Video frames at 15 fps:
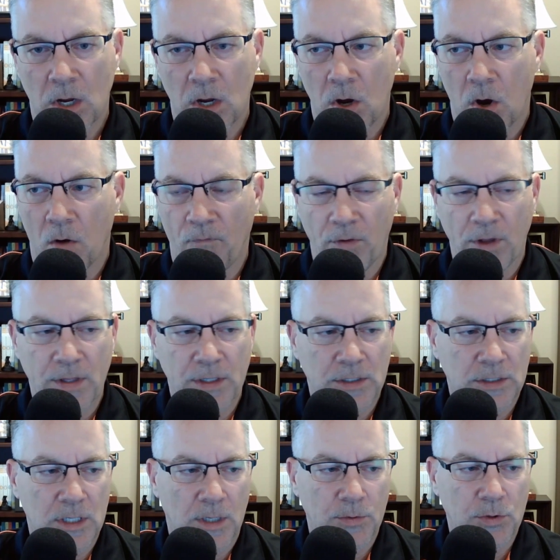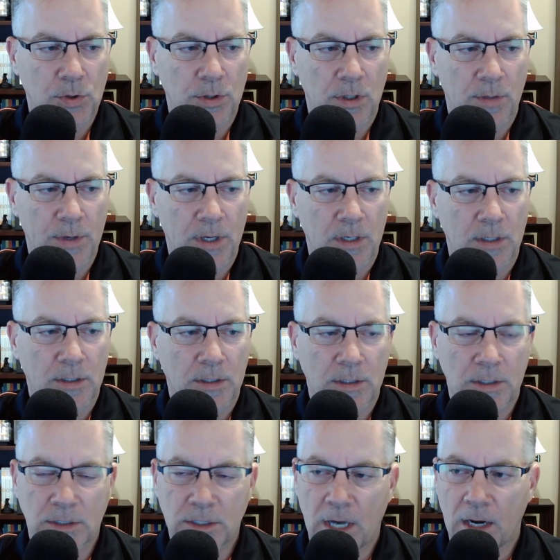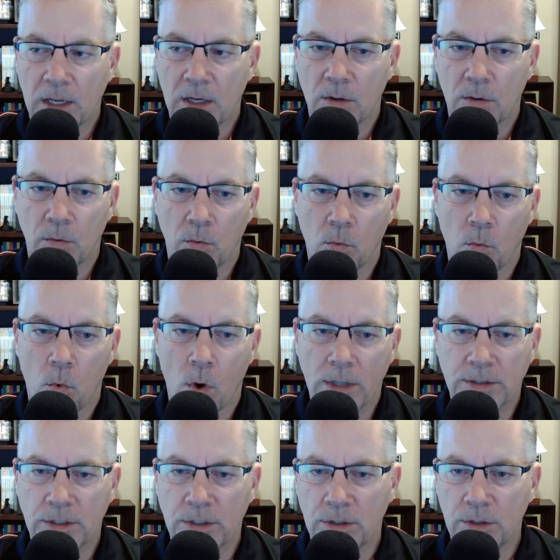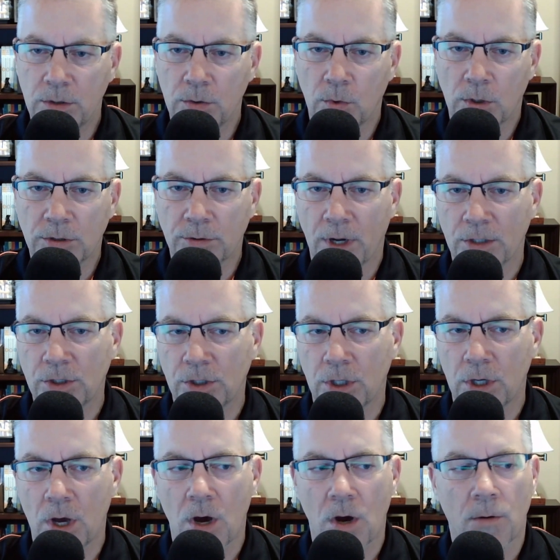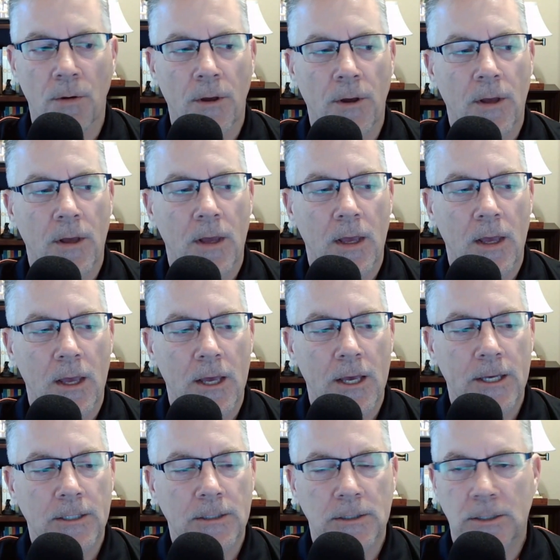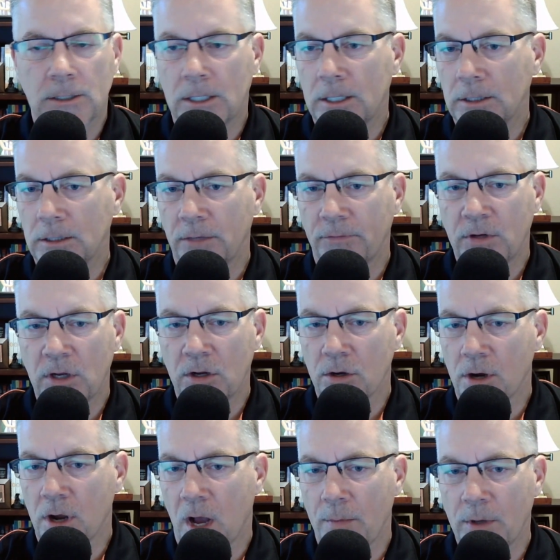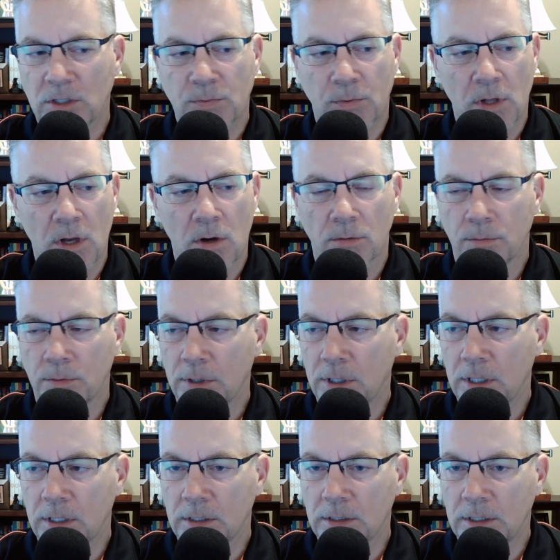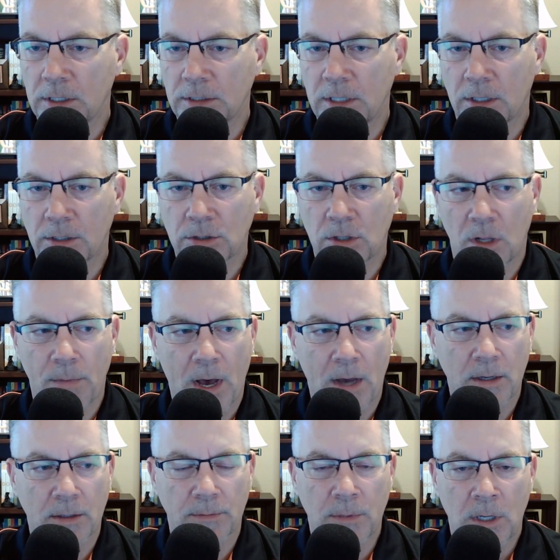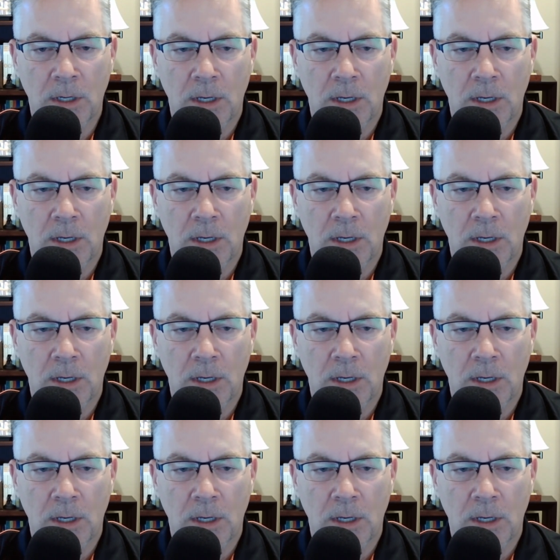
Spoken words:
Hopefully this has helped you a little bit in deciding what to do, what direction to go. And I'd love to hear your comments below and tell us all about it.